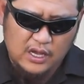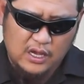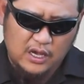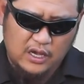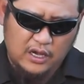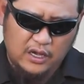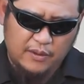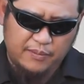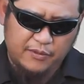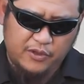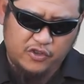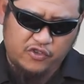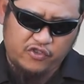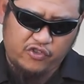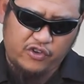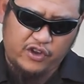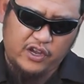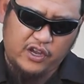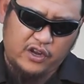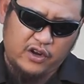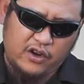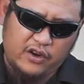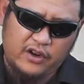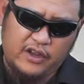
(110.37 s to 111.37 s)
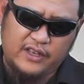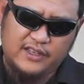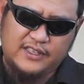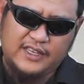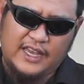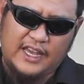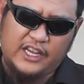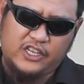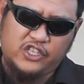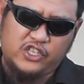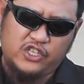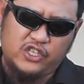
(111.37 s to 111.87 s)
Um, the trigger is
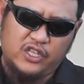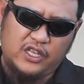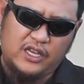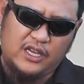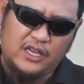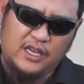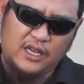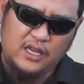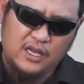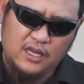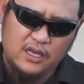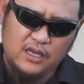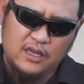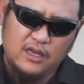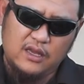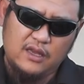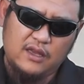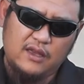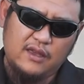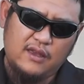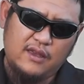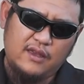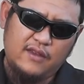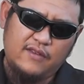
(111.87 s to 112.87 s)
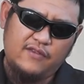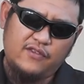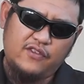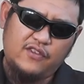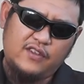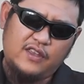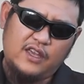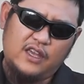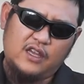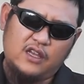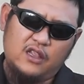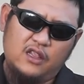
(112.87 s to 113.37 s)
actually, if you
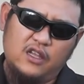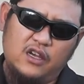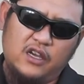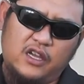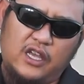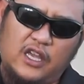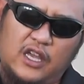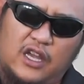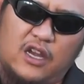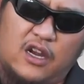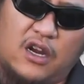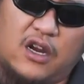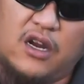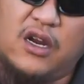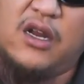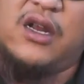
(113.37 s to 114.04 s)
take a look here,